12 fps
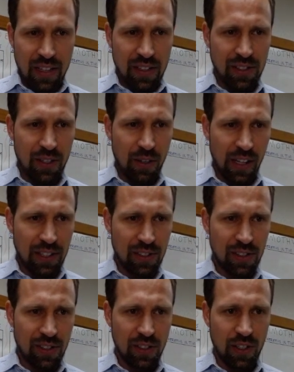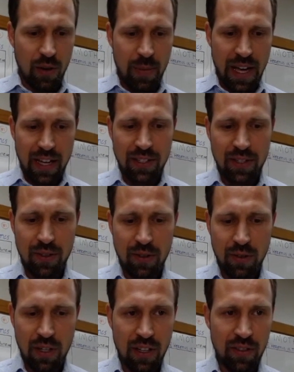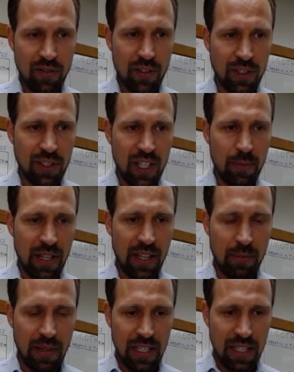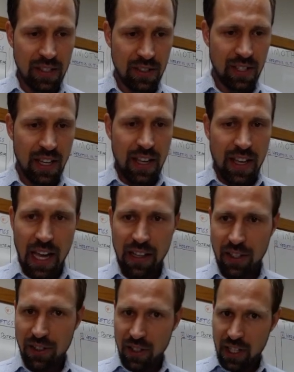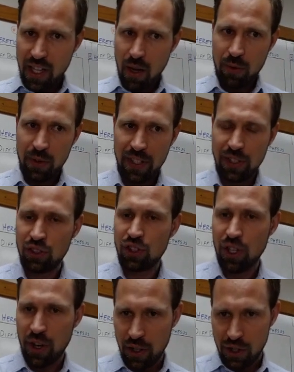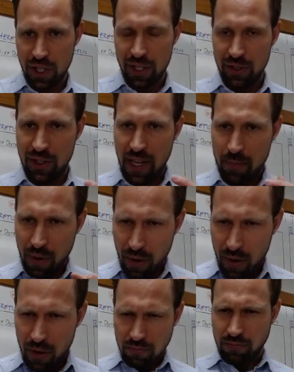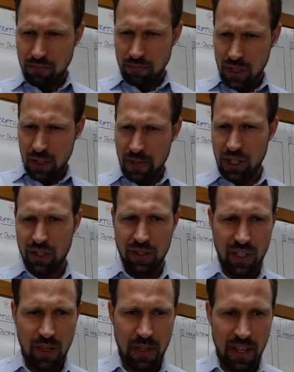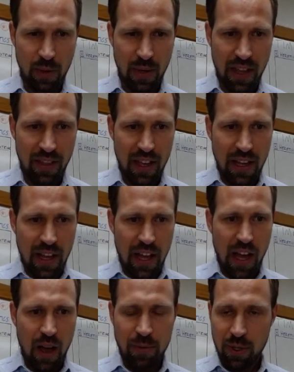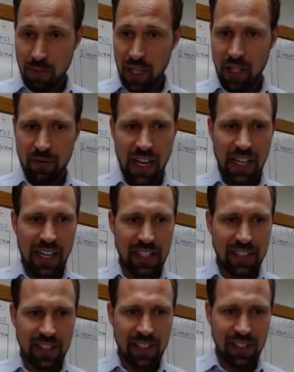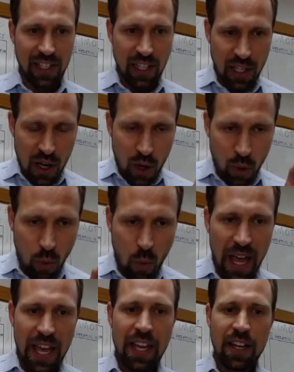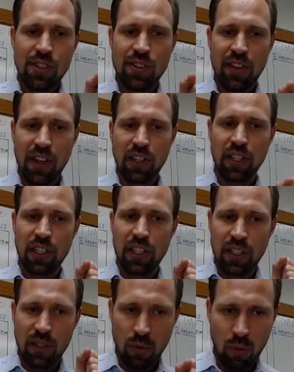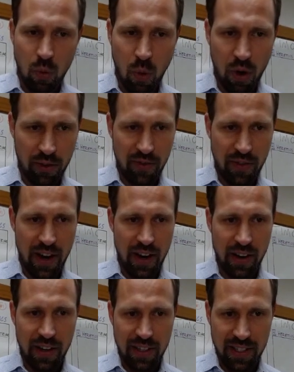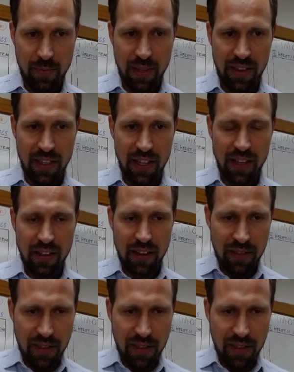So let's go back to First Timothy, please, and let's look at a couple of these charges that Paul commissions Timothy with. You probably recognize this. He says, "Wage the good warfare, Timothy.